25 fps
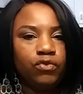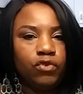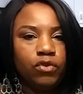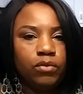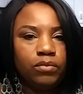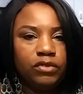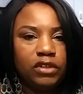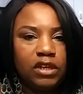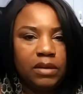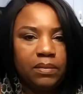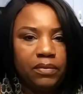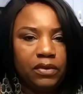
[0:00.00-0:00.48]

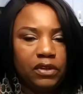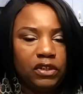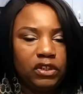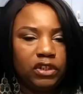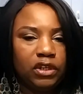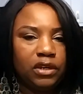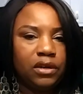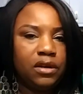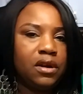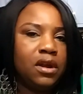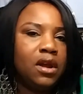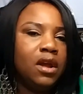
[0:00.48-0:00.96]
room
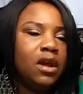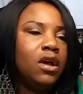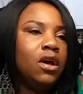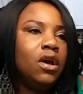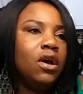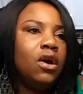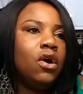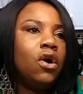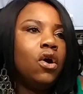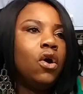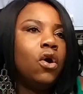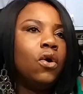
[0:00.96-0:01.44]
temperature,
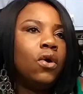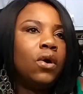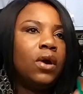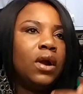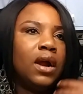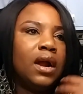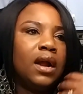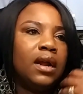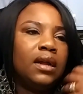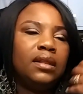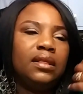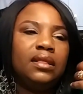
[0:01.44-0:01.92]

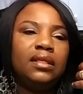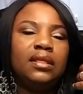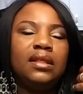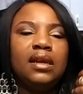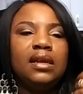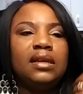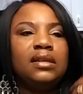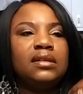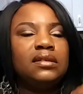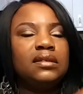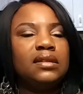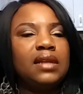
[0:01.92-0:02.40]
or
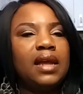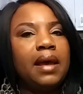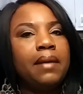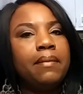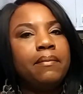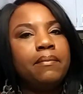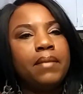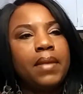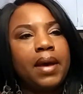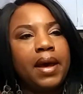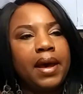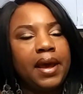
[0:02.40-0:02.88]
things that
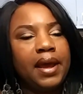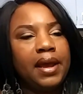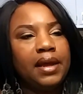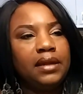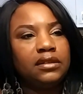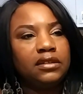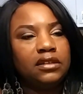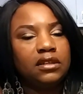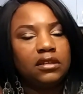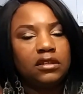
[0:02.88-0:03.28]
might